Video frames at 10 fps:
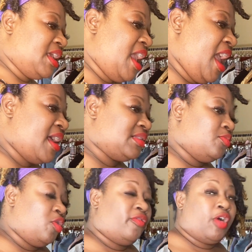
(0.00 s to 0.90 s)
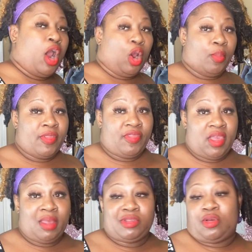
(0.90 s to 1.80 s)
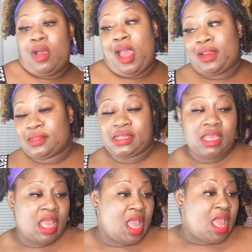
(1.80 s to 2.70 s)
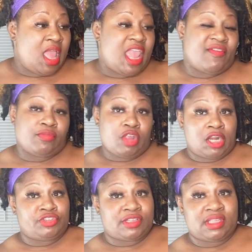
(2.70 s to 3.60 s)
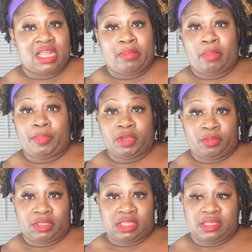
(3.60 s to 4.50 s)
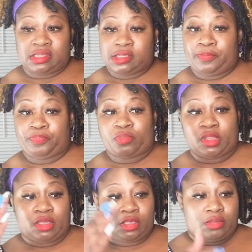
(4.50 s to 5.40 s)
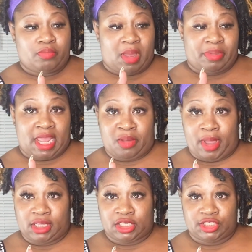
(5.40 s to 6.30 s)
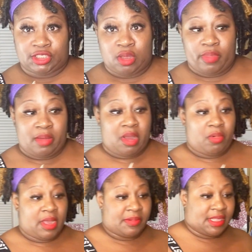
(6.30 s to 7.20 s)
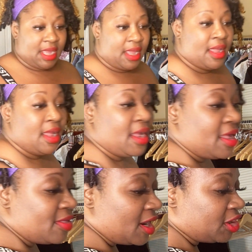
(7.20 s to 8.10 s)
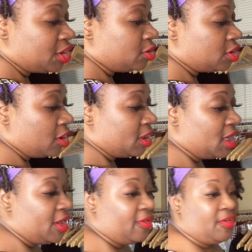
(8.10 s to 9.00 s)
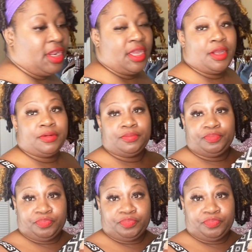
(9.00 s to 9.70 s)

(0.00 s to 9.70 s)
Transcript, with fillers: it has more of an urban theme. So honestly, if I'm trying to dress it up, I'm gonna put it with this. My black and white clutch is gonna be on my website that I showed y'all in the other video.